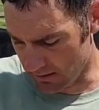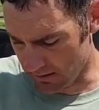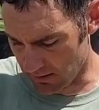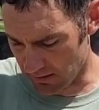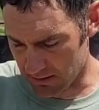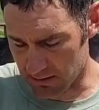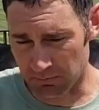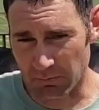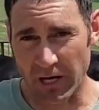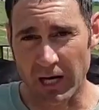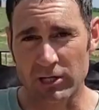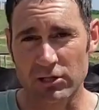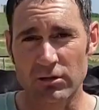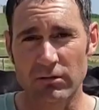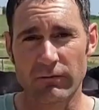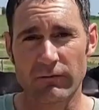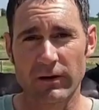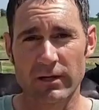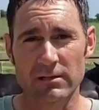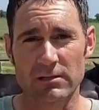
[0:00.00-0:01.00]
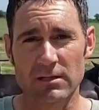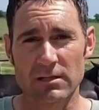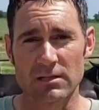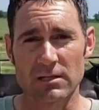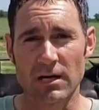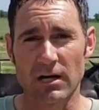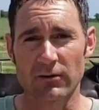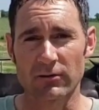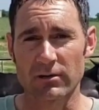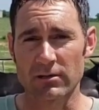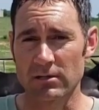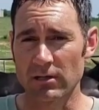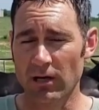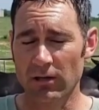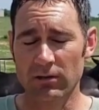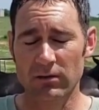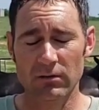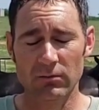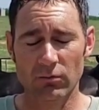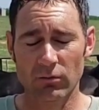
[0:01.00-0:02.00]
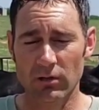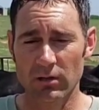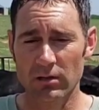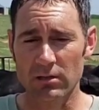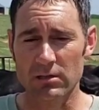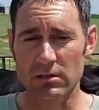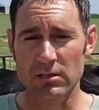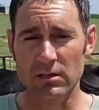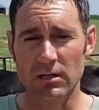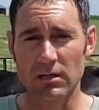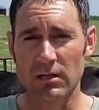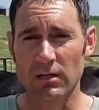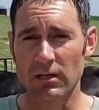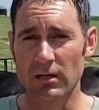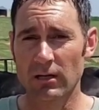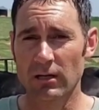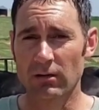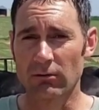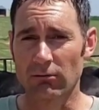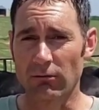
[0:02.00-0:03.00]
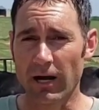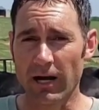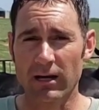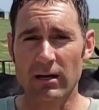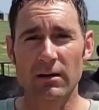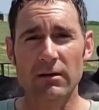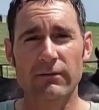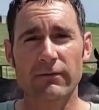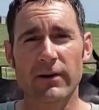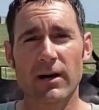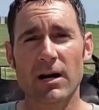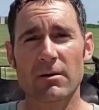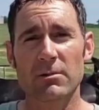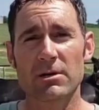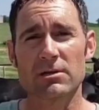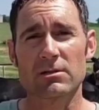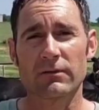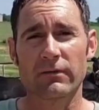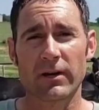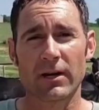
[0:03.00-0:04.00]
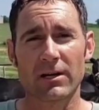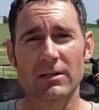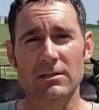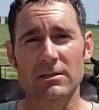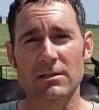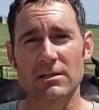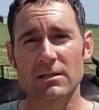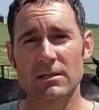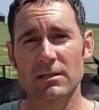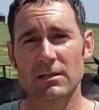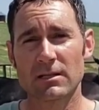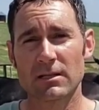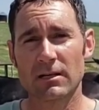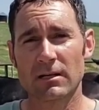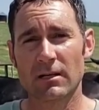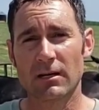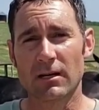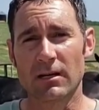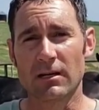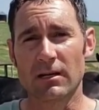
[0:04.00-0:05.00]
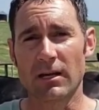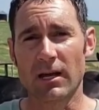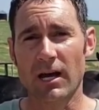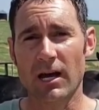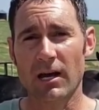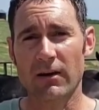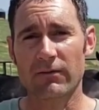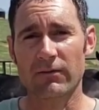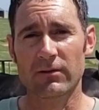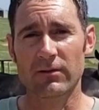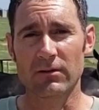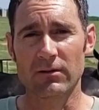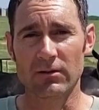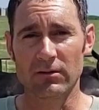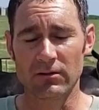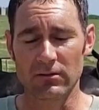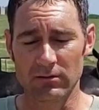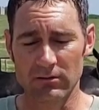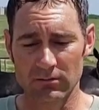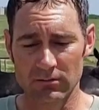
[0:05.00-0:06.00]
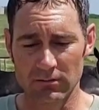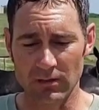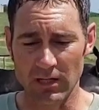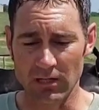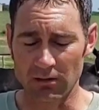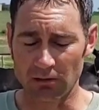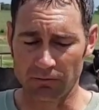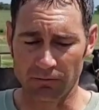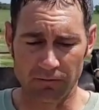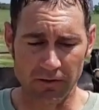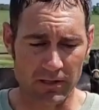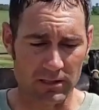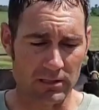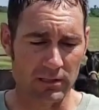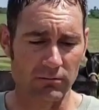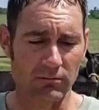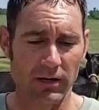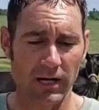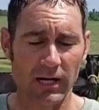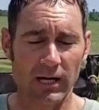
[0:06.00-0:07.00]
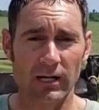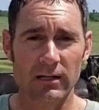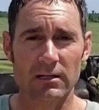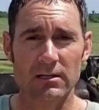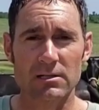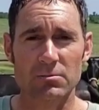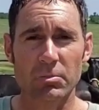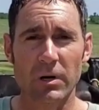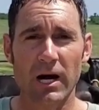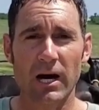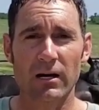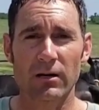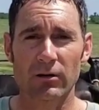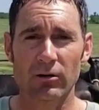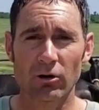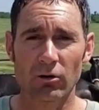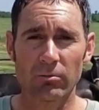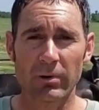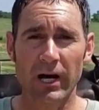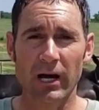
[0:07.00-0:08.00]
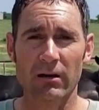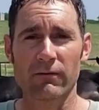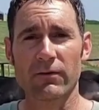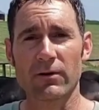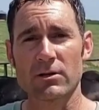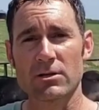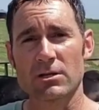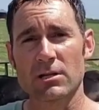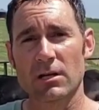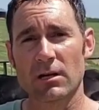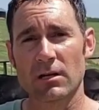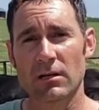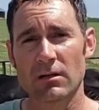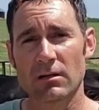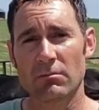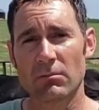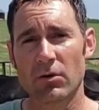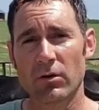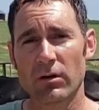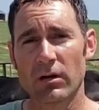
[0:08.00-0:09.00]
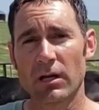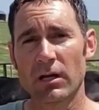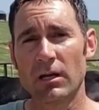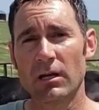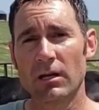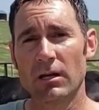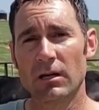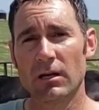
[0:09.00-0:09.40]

smashing fences down. There's nothing worse than wrecking a farmer's fence, and you have to either fix it right on the spot or go back first thing in the morning